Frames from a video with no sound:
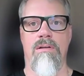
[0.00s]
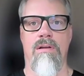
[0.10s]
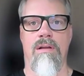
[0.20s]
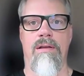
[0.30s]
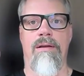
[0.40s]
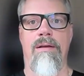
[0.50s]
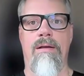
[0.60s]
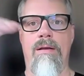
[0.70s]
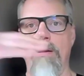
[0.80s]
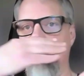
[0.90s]

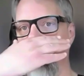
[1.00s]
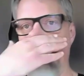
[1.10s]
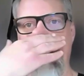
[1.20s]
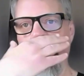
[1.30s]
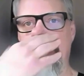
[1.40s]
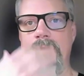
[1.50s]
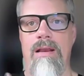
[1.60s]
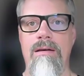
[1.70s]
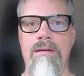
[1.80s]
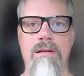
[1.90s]

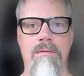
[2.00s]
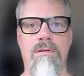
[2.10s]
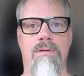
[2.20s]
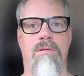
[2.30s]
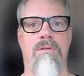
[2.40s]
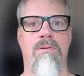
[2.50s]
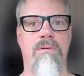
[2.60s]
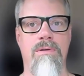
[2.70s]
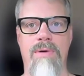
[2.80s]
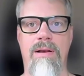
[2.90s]
and
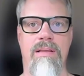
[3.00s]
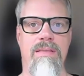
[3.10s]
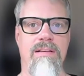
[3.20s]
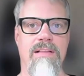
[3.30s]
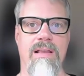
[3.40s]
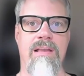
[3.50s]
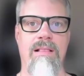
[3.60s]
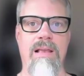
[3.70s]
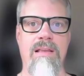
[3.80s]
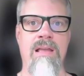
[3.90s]
running things like
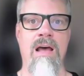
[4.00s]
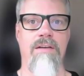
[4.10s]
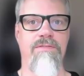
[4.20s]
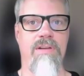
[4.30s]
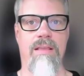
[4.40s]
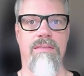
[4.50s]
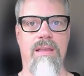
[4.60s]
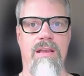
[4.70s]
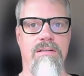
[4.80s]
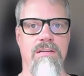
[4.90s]
Kafka at
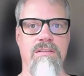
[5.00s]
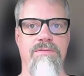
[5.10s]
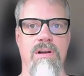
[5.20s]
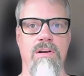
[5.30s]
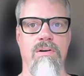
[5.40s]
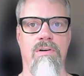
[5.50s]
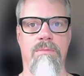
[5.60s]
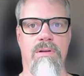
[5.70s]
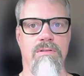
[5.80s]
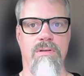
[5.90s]
the edge is very
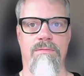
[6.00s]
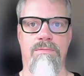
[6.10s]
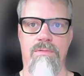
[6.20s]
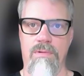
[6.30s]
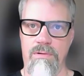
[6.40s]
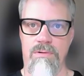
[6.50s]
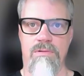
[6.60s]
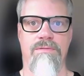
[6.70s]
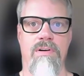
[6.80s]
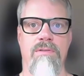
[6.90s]
hard because you have
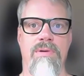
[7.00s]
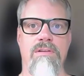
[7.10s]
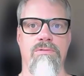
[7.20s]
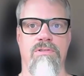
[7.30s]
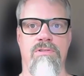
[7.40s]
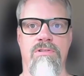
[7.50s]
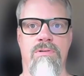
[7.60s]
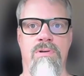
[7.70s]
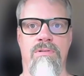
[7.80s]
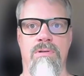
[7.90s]
usually very resource
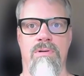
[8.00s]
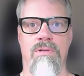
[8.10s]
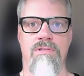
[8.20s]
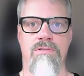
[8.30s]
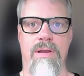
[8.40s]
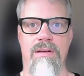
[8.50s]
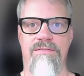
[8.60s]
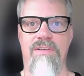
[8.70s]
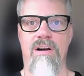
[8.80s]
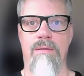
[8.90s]
constrained
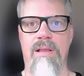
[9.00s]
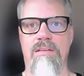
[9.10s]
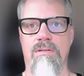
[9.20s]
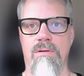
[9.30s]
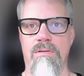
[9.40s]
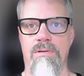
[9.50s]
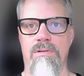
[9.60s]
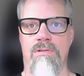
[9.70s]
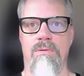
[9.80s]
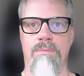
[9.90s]
environments. So
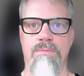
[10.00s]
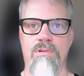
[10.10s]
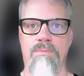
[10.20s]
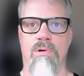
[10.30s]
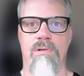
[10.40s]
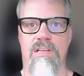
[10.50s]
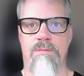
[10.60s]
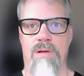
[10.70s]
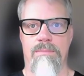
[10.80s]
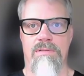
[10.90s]
the
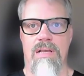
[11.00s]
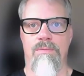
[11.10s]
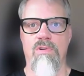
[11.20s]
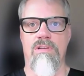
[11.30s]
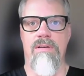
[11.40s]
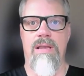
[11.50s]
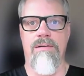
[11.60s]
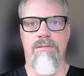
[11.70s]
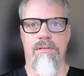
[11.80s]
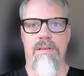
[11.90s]
brokerless pub sub was a
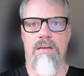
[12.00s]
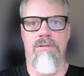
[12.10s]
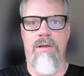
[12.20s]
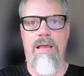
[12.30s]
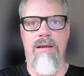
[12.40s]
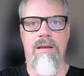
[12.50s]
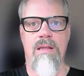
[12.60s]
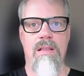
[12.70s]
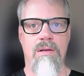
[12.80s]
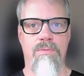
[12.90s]
natural thing to add,
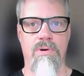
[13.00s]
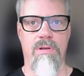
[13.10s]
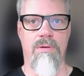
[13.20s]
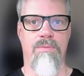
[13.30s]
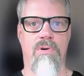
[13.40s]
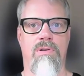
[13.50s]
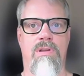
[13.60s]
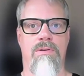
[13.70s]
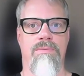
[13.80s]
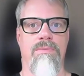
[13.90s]
where you
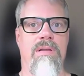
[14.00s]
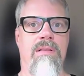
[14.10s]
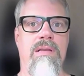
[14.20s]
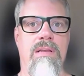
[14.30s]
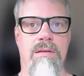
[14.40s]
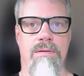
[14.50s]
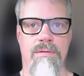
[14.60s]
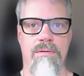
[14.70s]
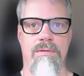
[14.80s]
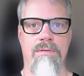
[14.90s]
can really
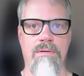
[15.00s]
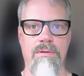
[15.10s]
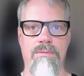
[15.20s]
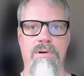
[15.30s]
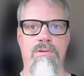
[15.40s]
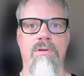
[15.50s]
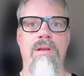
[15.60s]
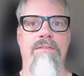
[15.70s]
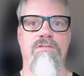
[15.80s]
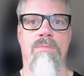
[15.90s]
where you don't
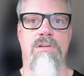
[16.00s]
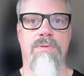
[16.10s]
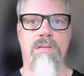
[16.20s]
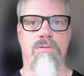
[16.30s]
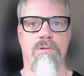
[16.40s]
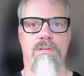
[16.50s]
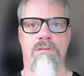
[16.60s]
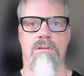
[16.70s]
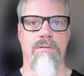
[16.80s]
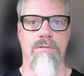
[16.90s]
have so much resources
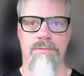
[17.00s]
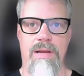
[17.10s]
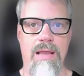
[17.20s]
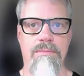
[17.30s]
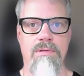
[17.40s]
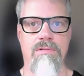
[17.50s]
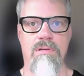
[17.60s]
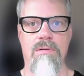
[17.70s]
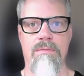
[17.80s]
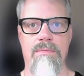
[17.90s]
in terms of RAM
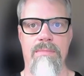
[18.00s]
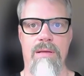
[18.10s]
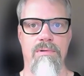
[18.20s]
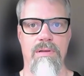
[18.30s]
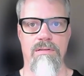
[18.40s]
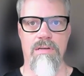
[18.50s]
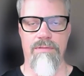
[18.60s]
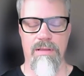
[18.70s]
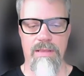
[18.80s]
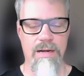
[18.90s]
and memory and stuff like that.